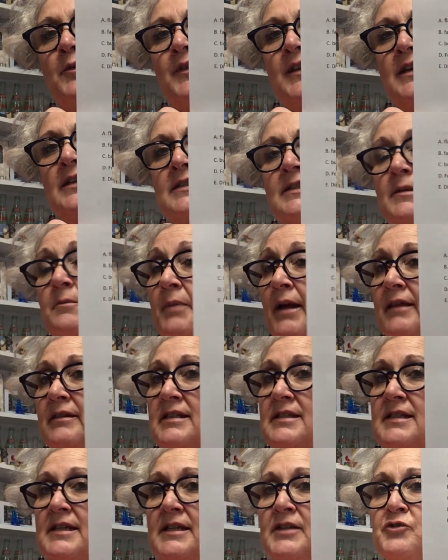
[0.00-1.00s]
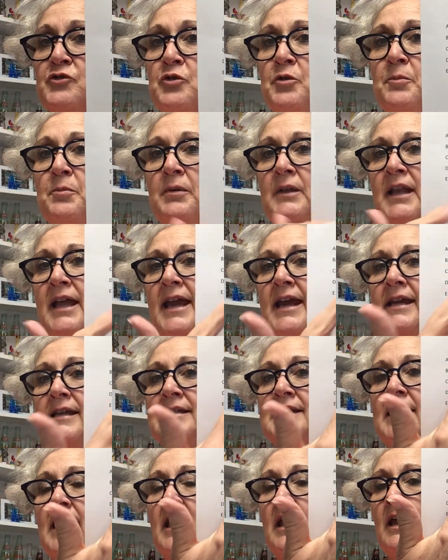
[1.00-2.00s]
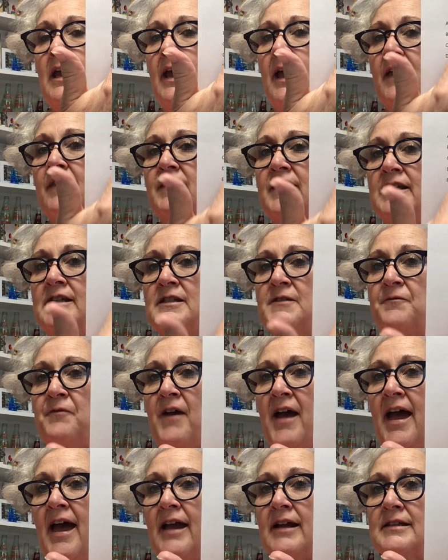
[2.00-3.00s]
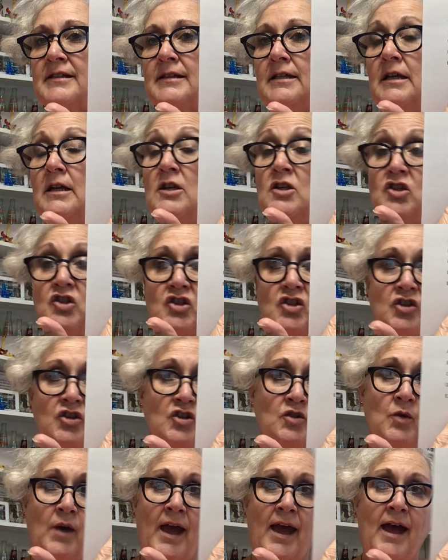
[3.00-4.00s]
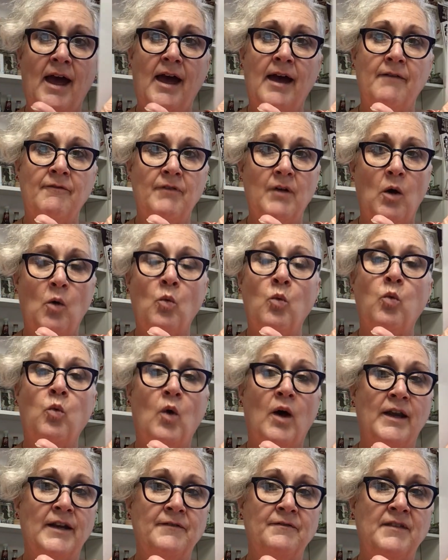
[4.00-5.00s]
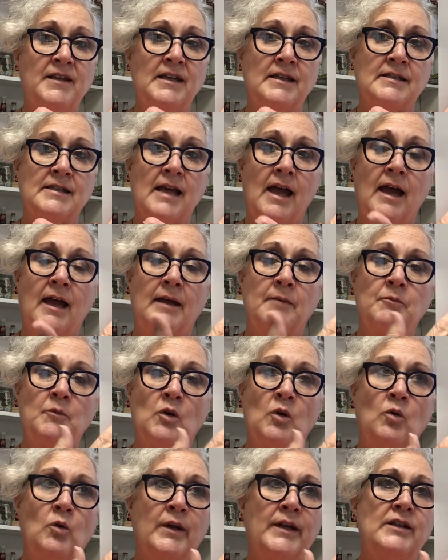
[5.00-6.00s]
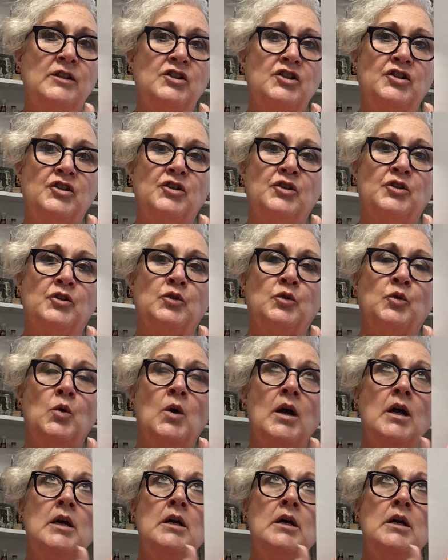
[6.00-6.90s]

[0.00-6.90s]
this about the Central Plains and these facts. So you have one of these. I'm going to